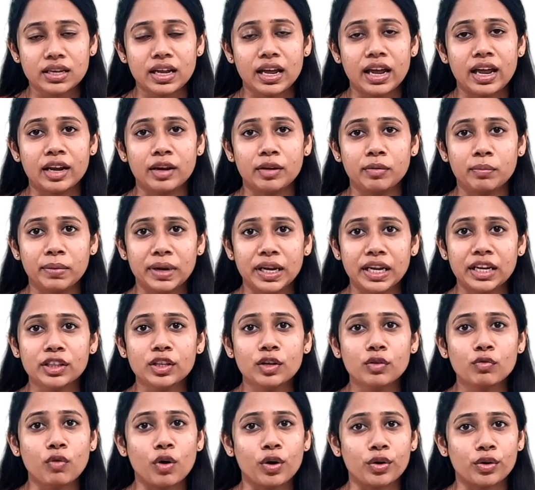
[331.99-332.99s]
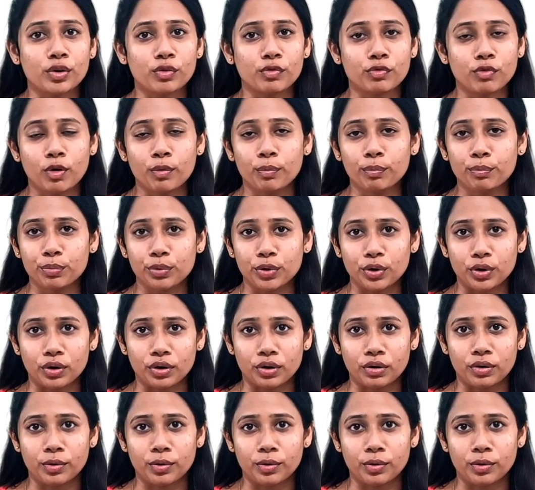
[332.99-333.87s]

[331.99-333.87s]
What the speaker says: and make the water form pure.